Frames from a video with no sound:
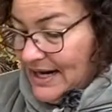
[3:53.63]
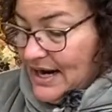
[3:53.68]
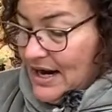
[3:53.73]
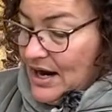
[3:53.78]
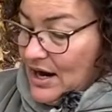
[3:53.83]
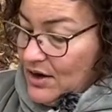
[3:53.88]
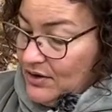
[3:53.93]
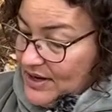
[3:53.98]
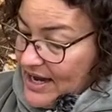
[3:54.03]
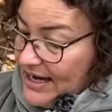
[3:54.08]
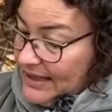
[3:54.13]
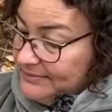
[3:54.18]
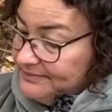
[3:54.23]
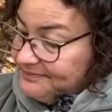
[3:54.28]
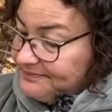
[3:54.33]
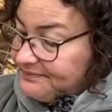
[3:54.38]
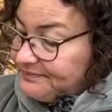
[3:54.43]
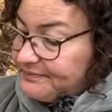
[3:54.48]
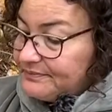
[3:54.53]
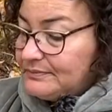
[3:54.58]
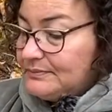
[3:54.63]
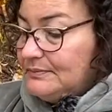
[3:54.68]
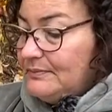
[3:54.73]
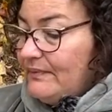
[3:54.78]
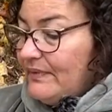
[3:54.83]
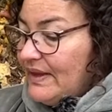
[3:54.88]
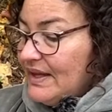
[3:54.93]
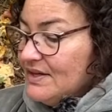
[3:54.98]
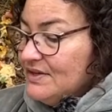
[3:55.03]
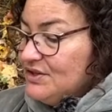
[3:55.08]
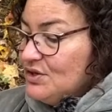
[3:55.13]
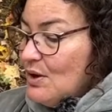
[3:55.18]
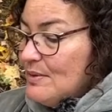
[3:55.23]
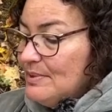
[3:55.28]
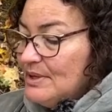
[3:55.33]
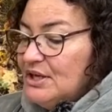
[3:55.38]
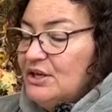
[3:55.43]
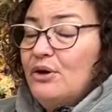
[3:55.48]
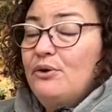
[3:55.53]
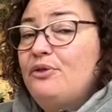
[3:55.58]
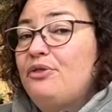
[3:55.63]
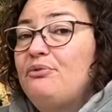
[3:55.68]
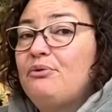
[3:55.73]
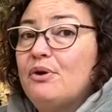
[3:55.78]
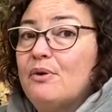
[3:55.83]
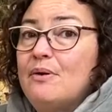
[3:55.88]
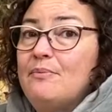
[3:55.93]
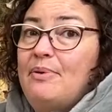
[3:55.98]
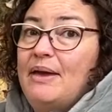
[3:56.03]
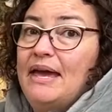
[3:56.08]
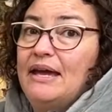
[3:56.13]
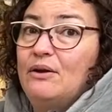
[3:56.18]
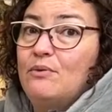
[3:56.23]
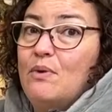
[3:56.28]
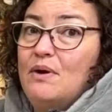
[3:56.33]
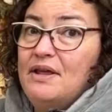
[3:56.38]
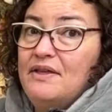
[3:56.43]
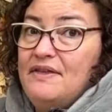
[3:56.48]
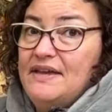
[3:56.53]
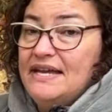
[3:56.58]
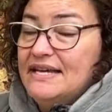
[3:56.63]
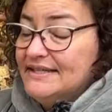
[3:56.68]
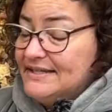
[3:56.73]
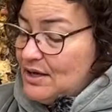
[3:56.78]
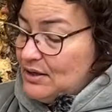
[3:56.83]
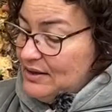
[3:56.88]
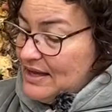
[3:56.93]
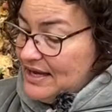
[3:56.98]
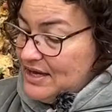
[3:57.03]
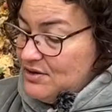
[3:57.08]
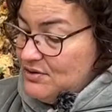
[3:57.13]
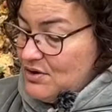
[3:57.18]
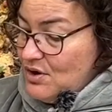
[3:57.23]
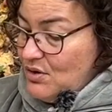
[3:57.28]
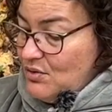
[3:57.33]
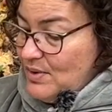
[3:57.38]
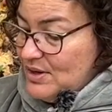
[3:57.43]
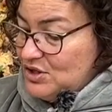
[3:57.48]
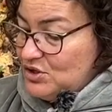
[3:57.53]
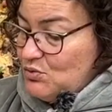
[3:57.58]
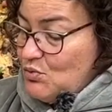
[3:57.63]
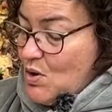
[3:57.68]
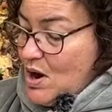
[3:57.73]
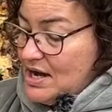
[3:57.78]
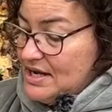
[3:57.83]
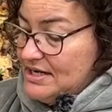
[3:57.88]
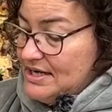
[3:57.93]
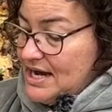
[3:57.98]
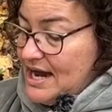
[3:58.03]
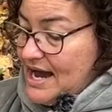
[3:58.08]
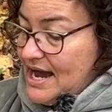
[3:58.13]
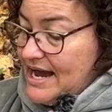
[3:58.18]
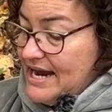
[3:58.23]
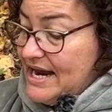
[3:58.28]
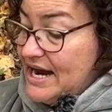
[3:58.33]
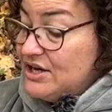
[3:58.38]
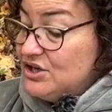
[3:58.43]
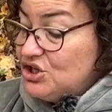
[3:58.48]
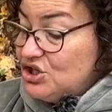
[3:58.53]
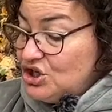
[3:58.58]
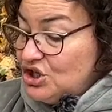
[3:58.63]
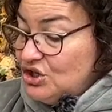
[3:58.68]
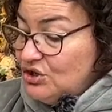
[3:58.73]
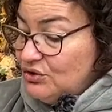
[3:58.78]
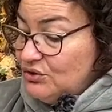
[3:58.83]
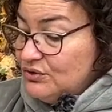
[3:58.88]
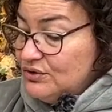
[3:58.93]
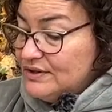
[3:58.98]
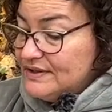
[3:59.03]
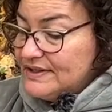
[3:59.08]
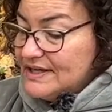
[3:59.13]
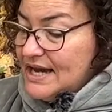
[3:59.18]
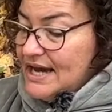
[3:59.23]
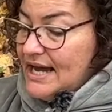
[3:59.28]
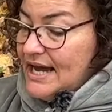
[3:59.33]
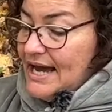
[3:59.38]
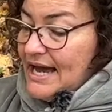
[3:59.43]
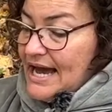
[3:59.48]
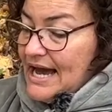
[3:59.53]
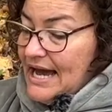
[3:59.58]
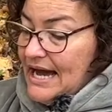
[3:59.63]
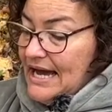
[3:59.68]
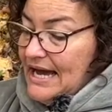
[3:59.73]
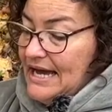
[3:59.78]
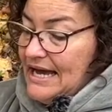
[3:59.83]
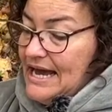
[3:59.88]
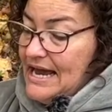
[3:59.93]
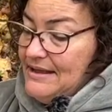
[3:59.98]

Okay, so I'm going to go through and pick one of these. I'll let you know which one I choose, and